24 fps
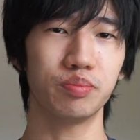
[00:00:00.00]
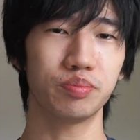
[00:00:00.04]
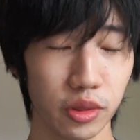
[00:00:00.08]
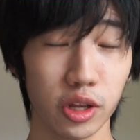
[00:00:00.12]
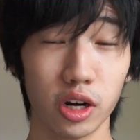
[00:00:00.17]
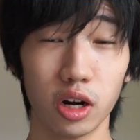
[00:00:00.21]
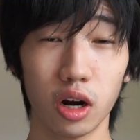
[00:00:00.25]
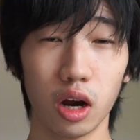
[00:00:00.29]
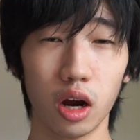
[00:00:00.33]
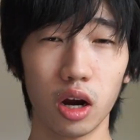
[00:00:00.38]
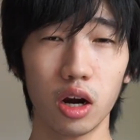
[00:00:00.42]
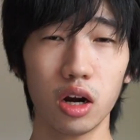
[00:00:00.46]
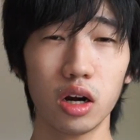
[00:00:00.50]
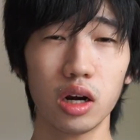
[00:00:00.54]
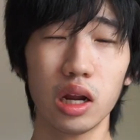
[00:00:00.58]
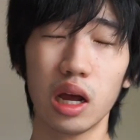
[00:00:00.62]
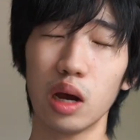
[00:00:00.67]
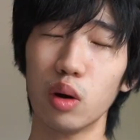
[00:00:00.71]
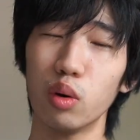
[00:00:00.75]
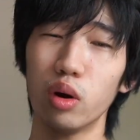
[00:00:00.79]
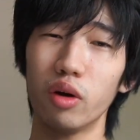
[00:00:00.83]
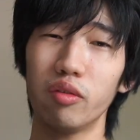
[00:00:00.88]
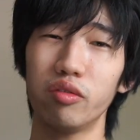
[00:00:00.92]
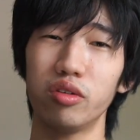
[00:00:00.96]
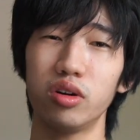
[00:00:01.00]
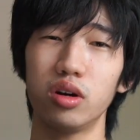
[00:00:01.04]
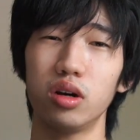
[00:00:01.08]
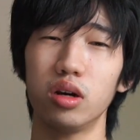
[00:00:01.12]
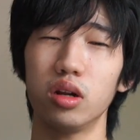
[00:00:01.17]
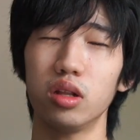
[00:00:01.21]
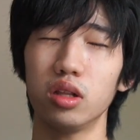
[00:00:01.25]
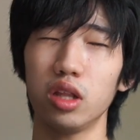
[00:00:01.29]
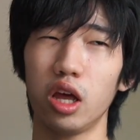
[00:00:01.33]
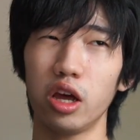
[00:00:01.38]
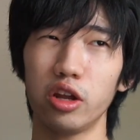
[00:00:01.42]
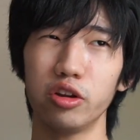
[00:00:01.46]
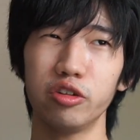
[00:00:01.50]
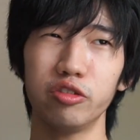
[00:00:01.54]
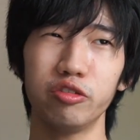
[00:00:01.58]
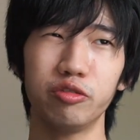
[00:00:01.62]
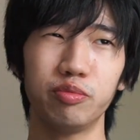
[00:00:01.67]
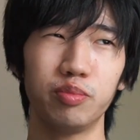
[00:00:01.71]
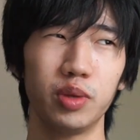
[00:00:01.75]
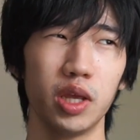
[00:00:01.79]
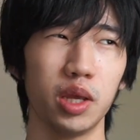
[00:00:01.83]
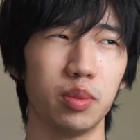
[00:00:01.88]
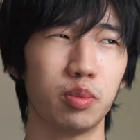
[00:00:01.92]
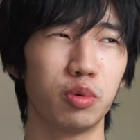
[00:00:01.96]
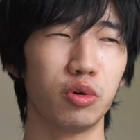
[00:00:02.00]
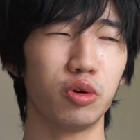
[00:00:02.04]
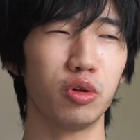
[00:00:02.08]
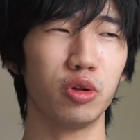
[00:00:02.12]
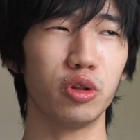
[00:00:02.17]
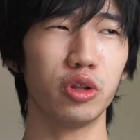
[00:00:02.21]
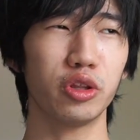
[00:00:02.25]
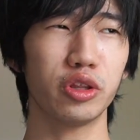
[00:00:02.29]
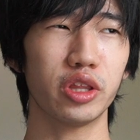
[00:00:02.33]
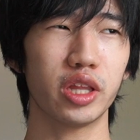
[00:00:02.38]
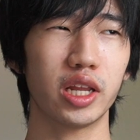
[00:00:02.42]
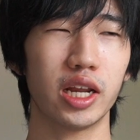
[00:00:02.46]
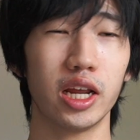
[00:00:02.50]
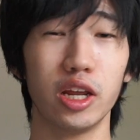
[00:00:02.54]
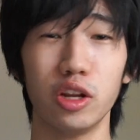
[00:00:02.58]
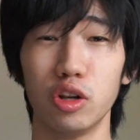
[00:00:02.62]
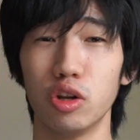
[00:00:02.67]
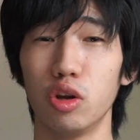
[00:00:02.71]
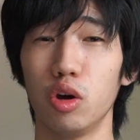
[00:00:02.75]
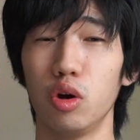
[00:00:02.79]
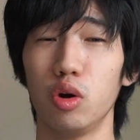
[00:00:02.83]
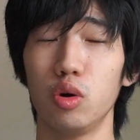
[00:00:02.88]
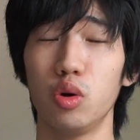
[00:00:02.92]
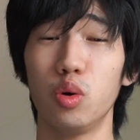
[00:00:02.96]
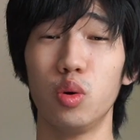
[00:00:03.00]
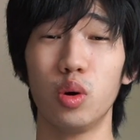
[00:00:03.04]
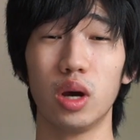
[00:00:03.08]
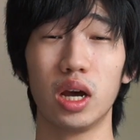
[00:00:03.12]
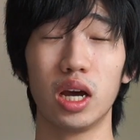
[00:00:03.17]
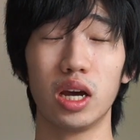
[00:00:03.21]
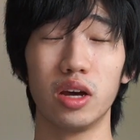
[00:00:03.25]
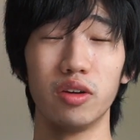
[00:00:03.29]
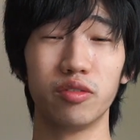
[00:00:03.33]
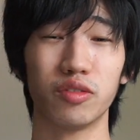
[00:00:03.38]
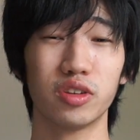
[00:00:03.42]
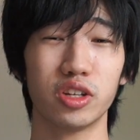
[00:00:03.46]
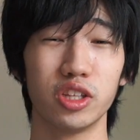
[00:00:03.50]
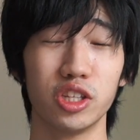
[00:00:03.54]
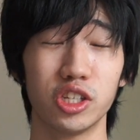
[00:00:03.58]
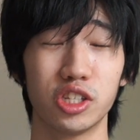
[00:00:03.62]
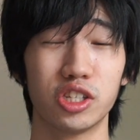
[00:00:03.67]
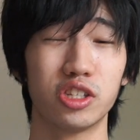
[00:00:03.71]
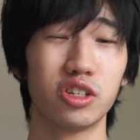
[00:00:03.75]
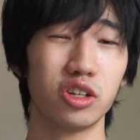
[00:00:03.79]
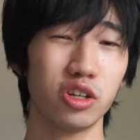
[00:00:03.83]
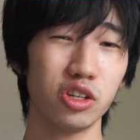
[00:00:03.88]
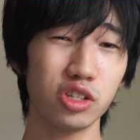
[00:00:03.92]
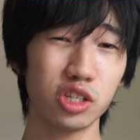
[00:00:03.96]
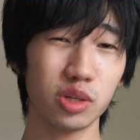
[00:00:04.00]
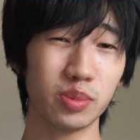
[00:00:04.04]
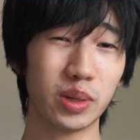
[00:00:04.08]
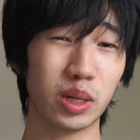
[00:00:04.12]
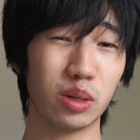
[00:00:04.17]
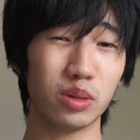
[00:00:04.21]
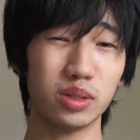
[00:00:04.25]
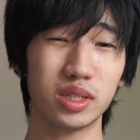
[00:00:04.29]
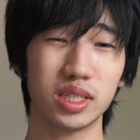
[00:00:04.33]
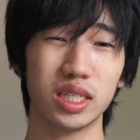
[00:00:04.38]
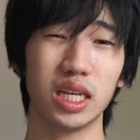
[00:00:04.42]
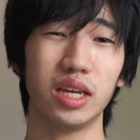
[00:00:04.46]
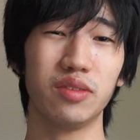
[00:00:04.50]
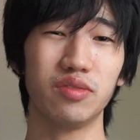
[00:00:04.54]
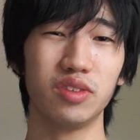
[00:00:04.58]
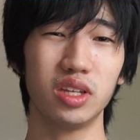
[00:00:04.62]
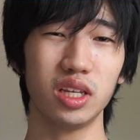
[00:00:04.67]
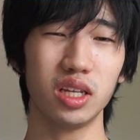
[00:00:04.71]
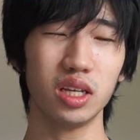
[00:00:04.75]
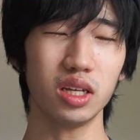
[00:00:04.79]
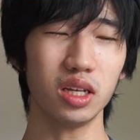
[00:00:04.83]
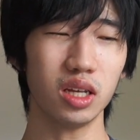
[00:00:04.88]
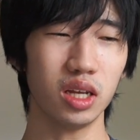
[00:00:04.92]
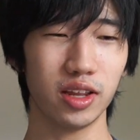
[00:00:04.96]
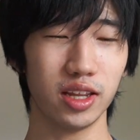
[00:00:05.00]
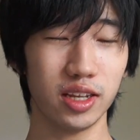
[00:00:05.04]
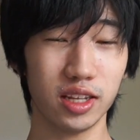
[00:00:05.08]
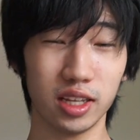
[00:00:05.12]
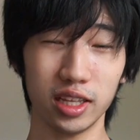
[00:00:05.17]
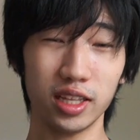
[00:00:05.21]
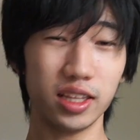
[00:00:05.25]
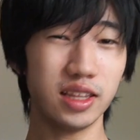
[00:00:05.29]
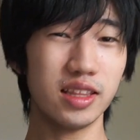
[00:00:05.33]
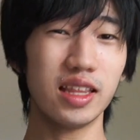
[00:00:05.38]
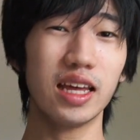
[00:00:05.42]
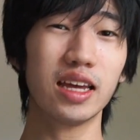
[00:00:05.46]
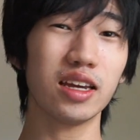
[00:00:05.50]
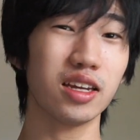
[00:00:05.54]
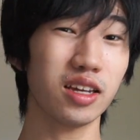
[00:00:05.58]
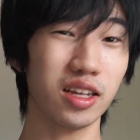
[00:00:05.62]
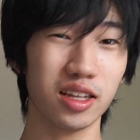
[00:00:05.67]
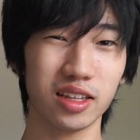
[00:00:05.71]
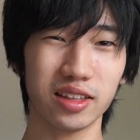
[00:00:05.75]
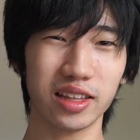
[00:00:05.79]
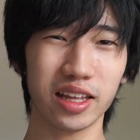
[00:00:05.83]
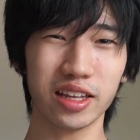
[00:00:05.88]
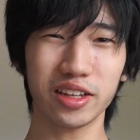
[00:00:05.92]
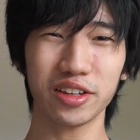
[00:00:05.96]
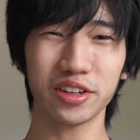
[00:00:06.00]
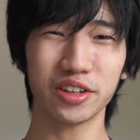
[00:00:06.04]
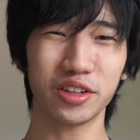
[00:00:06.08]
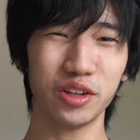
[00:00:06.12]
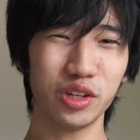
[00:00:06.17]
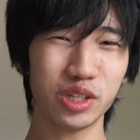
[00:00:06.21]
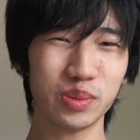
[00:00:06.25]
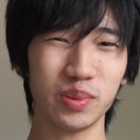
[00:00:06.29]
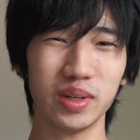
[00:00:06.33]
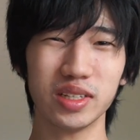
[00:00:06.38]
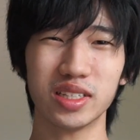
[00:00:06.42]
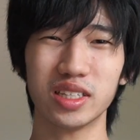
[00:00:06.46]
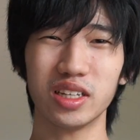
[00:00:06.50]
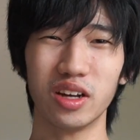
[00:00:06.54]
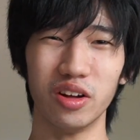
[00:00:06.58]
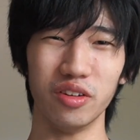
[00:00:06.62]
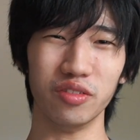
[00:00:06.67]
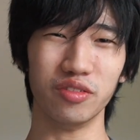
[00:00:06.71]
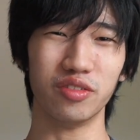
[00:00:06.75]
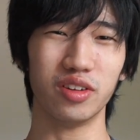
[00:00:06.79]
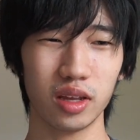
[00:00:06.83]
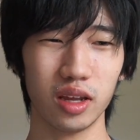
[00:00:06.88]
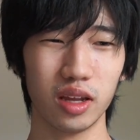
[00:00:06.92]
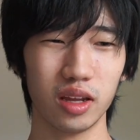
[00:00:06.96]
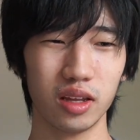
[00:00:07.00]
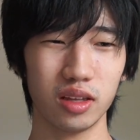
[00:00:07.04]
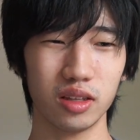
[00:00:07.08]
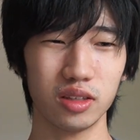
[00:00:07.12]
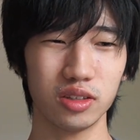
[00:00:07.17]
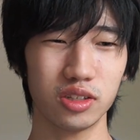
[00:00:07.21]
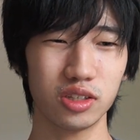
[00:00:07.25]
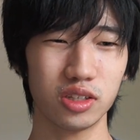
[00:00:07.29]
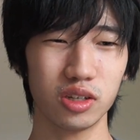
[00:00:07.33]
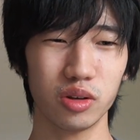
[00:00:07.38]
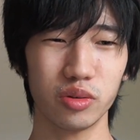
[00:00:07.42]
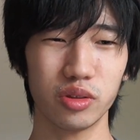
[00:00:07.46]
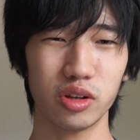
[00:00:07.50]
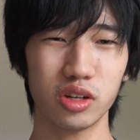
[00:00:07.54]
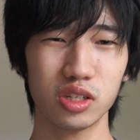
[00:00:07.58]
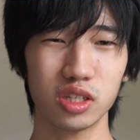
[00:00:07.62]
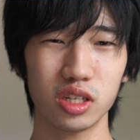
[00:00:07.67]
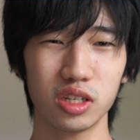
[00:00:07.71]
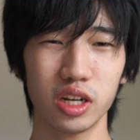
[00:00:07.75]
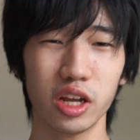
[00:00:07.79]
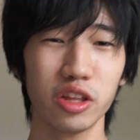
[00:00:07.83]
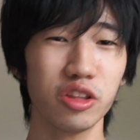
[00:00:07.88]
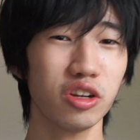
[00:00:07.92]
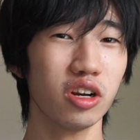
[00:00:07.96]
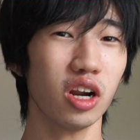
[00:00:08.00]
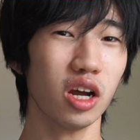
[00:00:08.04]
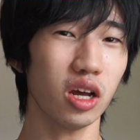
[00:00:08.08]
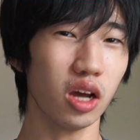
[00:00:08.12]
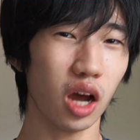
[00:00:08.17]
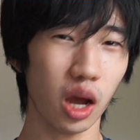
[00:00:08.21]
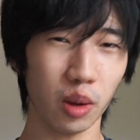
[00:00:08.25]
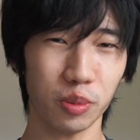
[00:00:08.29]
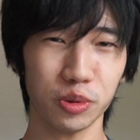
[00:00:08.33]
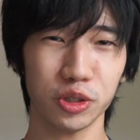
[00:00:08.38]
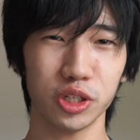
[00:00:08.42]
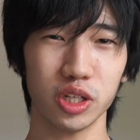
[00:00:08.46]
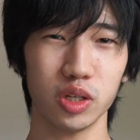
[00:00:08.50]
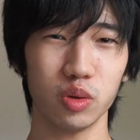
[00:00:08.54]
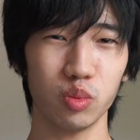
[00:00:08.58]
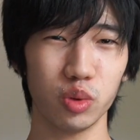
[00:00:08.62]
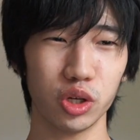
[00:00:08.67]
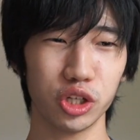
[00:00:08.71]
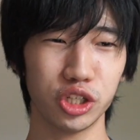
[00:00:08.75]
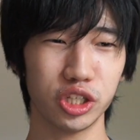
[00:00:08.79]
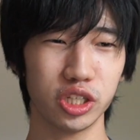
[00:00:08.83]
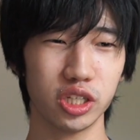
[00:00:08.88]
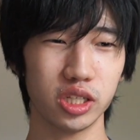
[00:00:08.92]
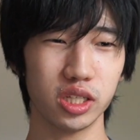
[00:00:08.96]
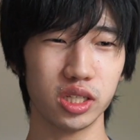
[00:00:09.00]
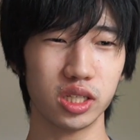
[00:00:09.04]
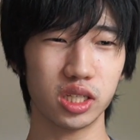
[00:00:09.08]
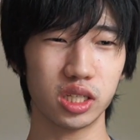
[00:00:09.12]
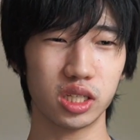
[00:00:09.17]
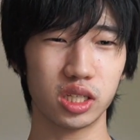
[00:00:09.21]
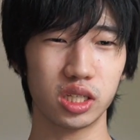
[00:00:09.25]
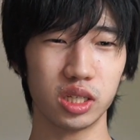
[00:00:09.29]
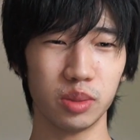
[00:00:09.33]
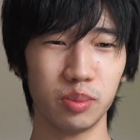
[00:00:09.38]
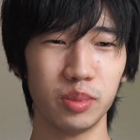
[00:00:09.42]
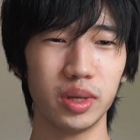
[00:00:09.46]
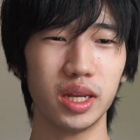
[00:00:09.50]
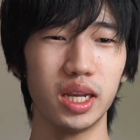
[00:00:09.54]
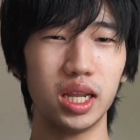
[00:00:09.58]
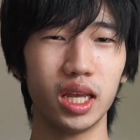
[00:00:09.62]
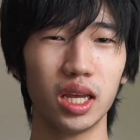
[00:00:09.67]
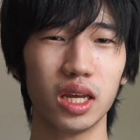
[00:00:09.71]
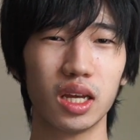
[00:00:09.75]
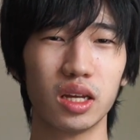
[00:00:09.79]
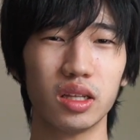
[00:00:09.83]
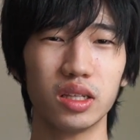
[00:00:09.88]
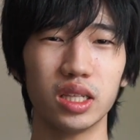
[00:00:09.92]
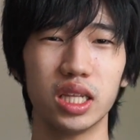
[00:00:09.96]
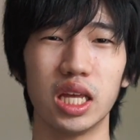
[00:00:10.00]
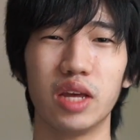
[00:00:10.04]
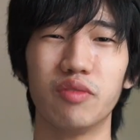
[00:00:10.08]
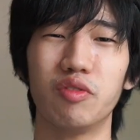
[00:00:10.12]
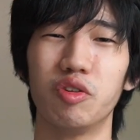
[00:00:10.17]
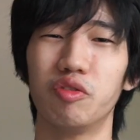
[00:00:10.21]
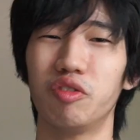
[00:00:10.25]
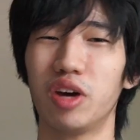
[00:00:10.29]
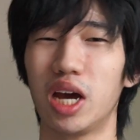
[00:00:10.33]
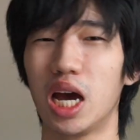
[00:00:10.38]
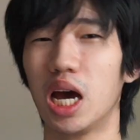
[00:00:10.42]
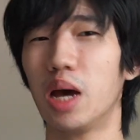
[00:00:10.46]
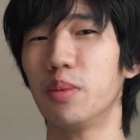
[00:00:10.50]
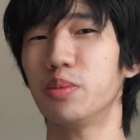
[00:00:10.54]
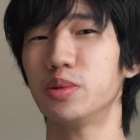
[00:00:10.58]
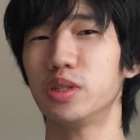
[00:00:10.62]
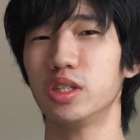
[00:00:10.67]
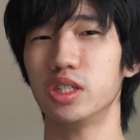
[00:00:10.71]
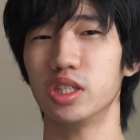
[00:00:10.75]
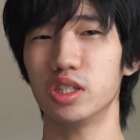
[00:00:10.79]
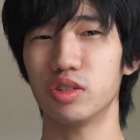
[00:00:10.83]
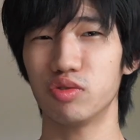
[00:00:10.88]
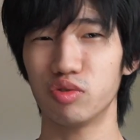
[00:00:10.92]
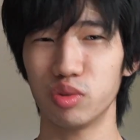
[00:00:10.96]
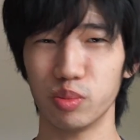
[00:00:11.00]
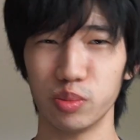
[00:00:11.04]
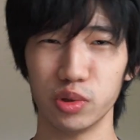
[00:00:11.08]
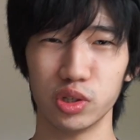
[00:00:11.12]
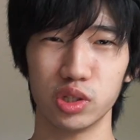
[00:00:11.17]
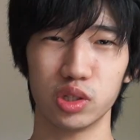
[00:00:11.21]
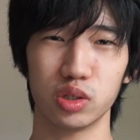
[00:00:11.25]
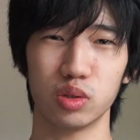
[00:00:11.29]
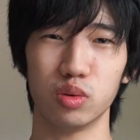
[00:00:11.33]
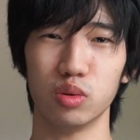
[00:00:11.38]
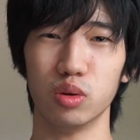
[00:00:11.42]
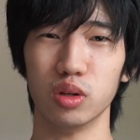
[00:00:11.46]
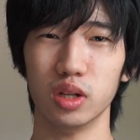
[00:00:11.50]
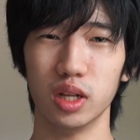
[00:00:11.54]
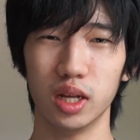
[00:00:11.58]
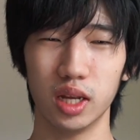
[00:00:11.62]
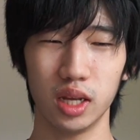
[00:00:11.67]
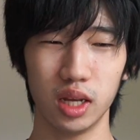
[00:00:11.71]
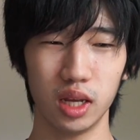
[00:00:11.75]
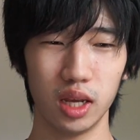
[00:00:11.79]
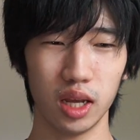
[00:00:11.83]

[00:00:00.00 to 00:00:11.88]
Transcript: There are, however, a lot of people that I know who have concerns about safety, and that, that includes myself. And so there's another option, which is submitting a leave of absence from the school.